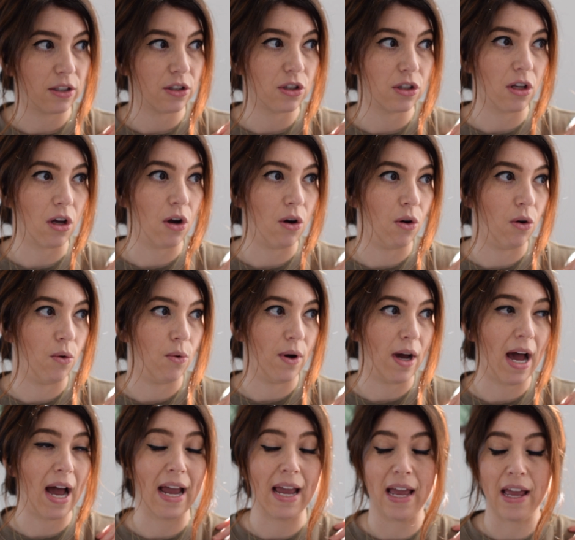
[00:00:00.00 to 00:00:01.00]
So
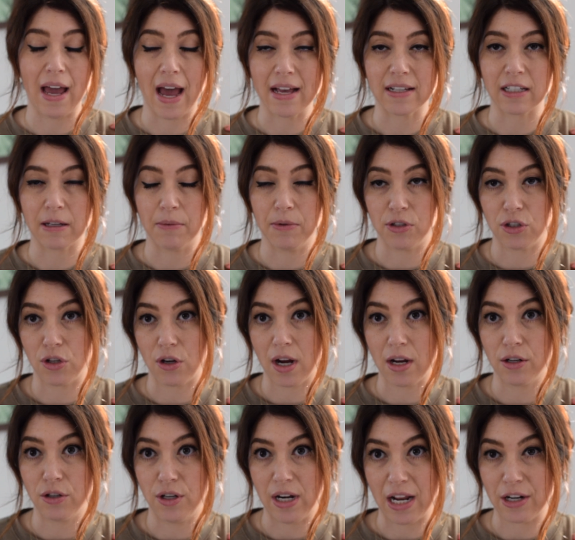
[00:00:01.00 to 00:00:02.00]
I ask them, is their
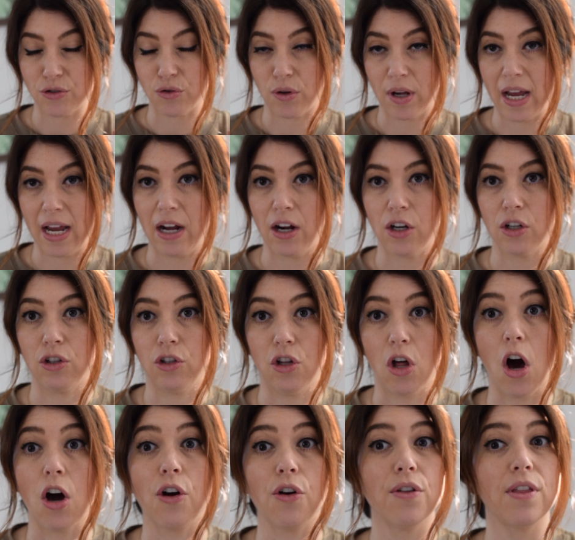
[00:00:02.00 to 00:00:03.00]
natural hair
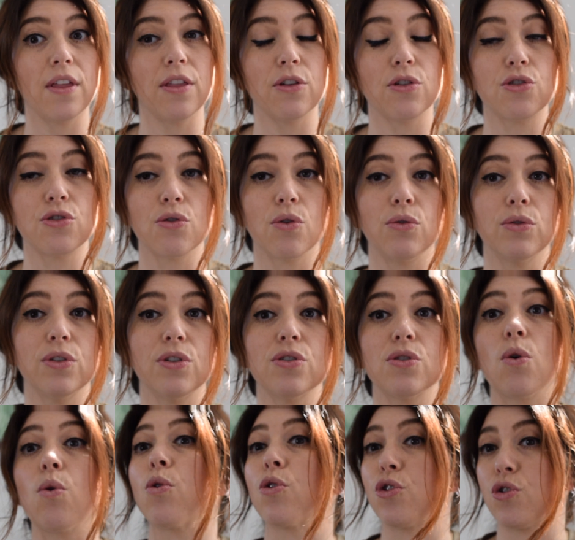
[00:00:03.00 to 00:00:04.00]
longer than the shoulders
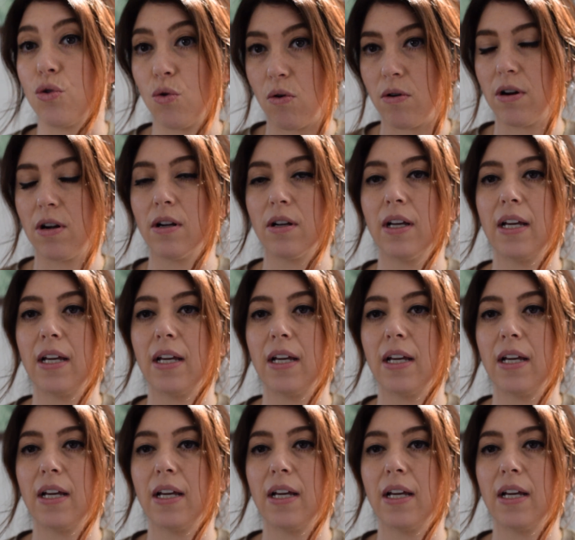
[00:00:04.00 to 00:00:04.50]
or shorter?